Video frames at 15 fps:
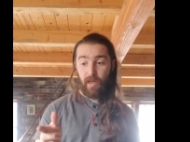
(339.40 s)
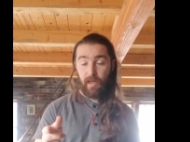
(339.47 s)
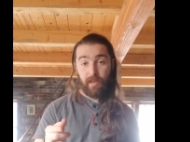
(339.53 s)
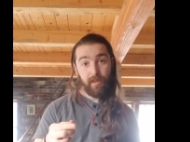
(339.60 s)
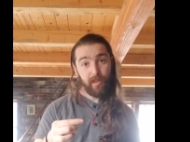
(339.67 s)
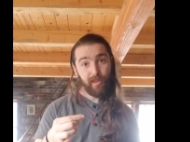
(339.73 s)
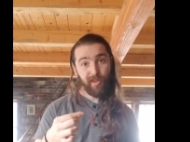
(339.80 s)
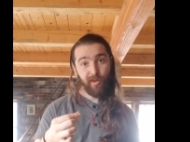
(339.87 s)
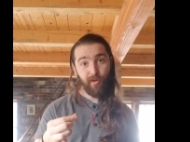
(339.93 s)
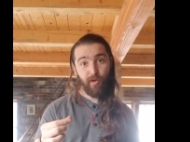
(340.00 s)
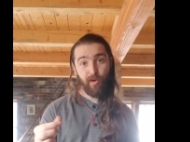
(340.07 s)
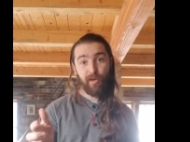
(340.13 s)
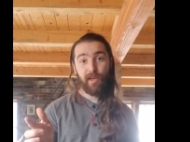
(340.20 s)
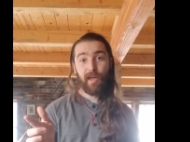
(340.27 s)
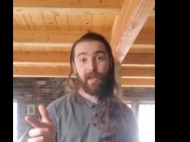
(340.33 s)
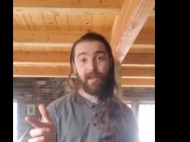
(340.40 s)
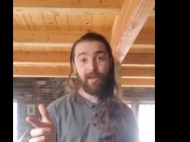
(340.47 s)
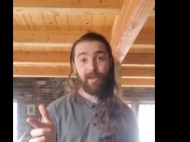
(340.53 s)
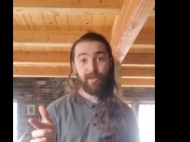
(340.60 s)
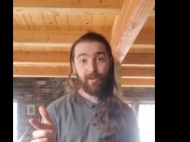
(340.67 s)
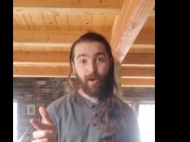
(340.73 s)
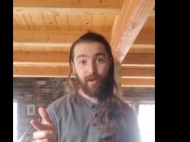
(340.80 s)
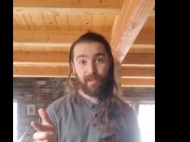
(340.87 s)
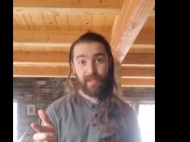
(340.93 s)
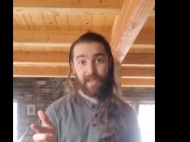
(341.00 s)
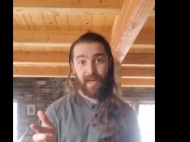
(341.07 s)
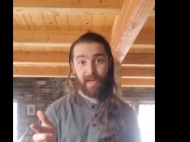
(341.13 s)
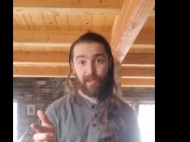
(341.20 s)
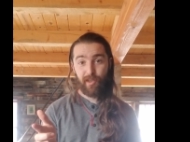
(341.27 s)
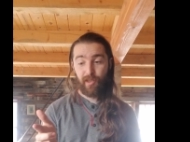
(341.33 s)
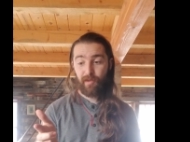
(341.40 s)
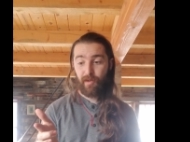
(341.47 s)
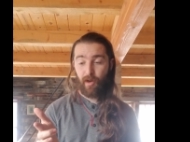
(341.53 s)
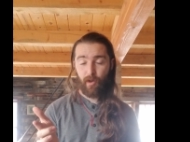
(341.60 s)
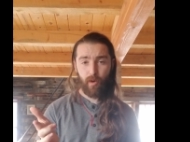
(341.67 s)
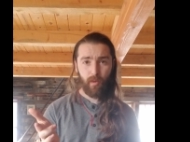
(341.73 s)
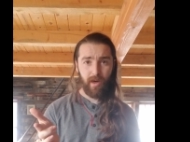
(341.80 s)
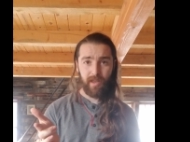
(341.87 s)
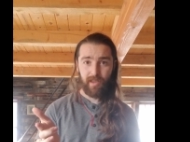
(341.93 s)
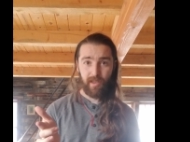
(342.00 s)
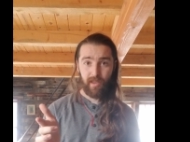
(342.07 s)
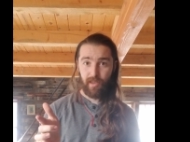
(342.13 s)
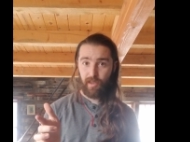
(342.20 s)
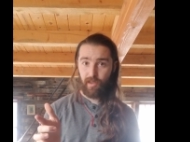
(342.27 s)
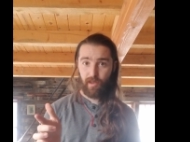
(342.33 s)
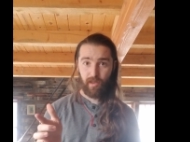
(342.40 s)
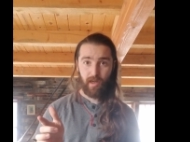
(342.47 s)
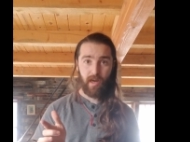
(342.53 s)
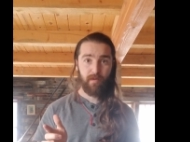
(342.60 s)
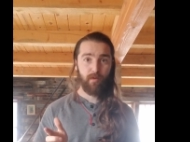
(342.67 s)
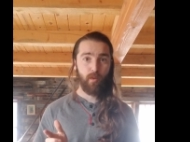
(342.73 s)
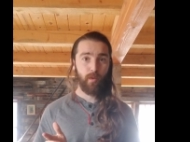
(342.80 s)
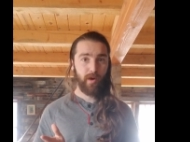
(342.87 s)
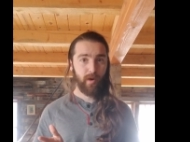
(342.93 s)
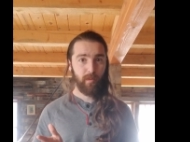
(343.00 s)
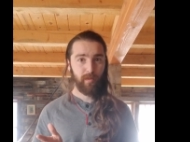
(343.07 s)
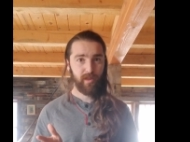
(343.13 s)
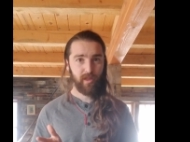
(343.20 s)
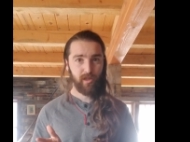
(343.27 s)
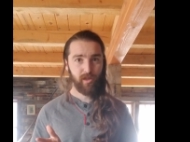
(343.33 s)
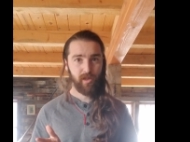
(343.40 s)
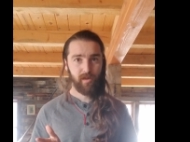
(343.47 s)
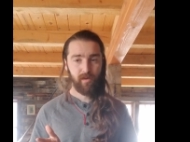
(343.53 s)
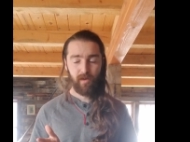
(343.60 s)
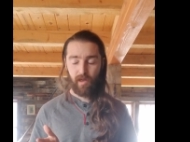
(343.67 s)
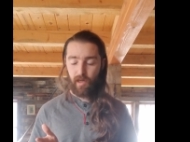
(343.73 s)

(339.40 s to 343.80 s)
This can look like a tossing action. Otherwise, this is kind of a weird position.